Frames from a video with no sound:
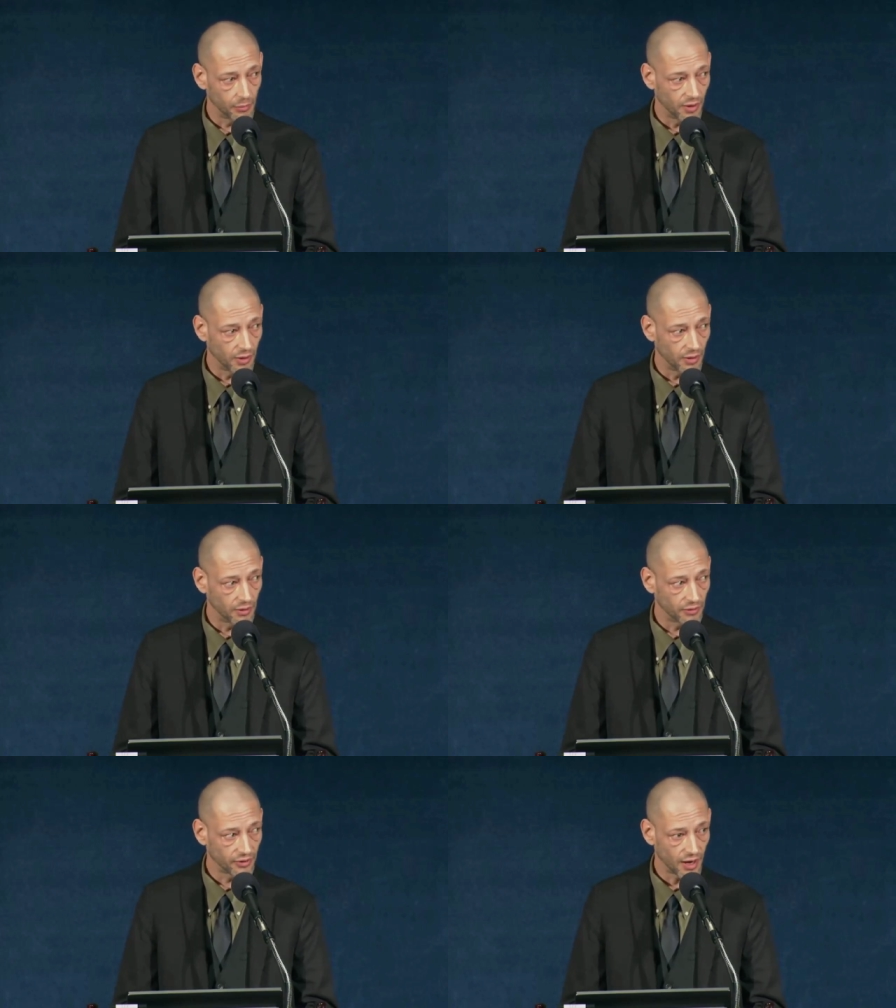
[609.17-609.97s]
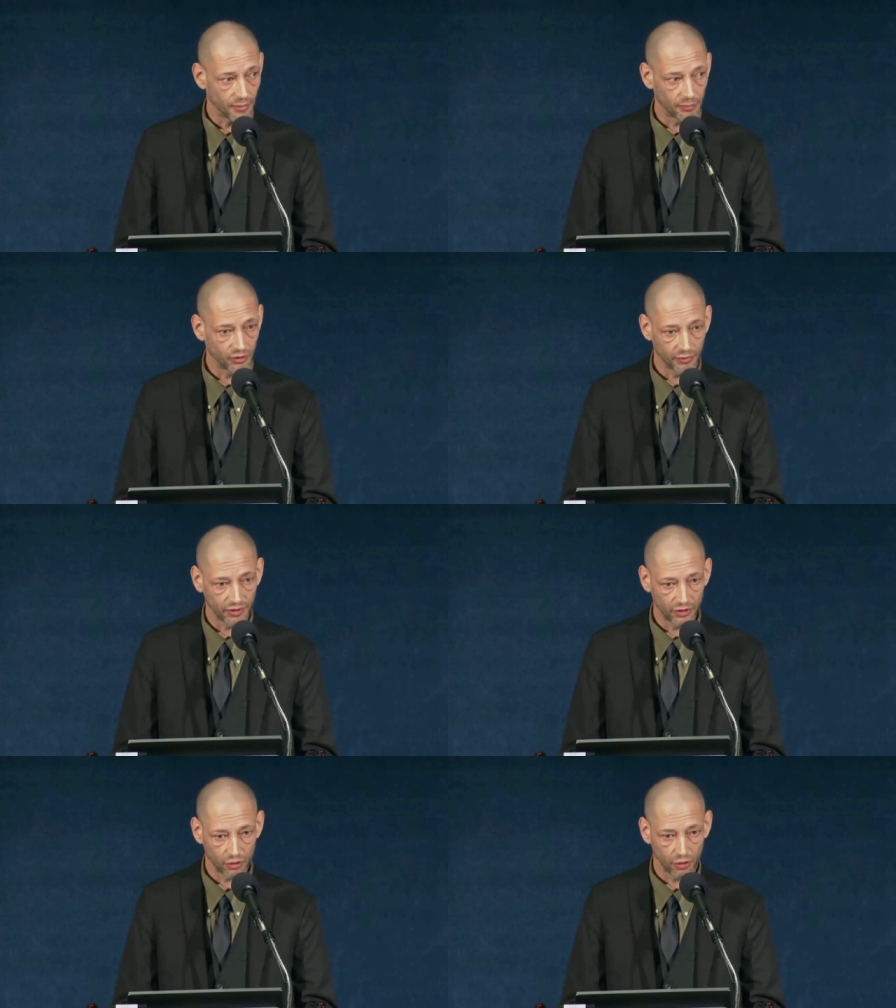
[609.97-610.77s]
uh, top
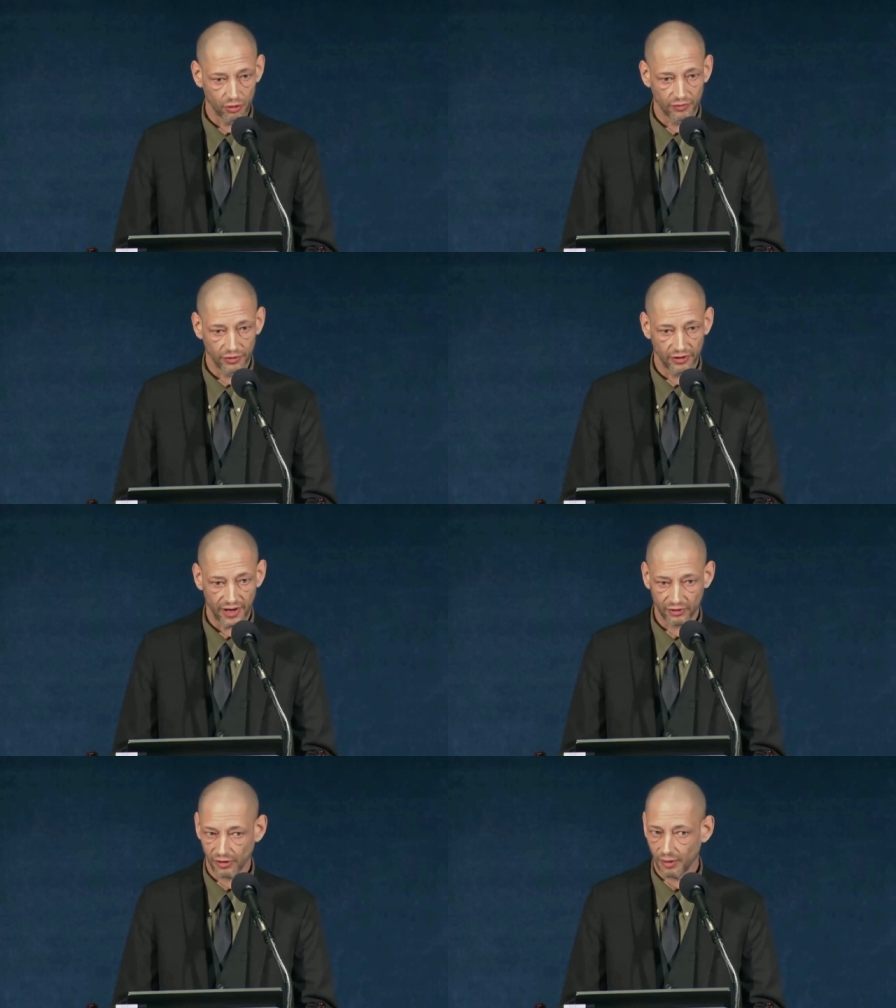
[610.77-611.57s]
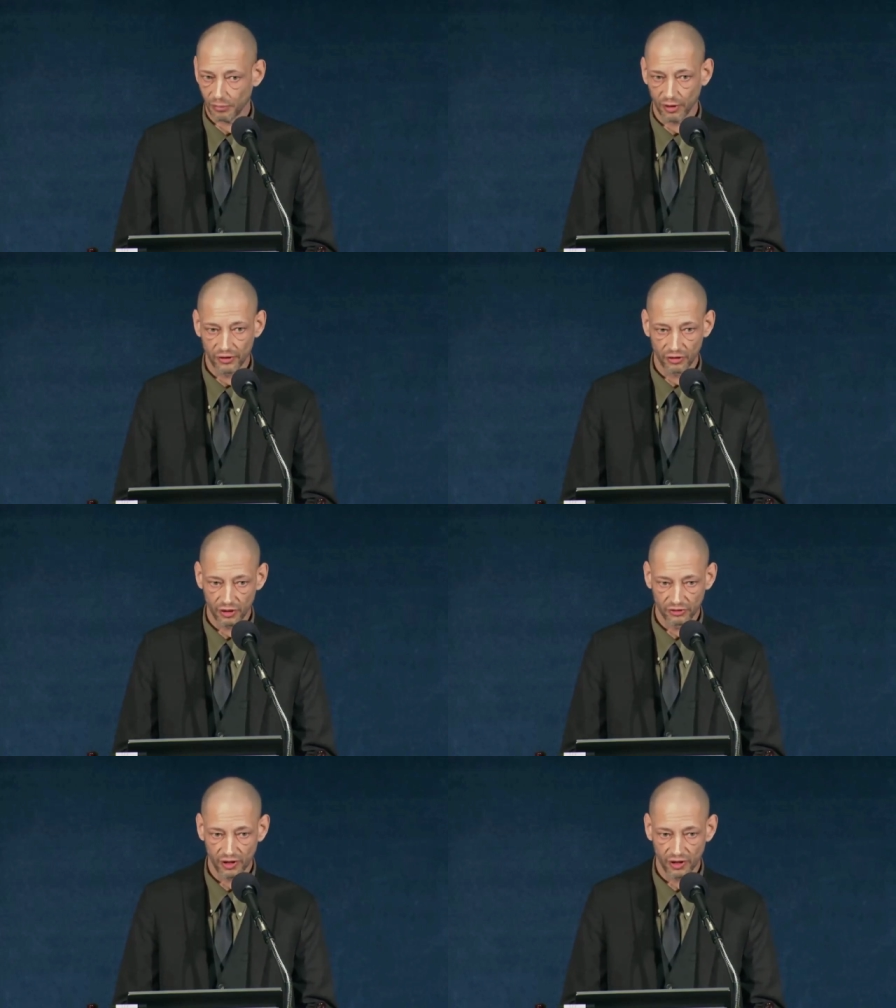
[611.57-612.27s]
observer controller for the Tactical Operation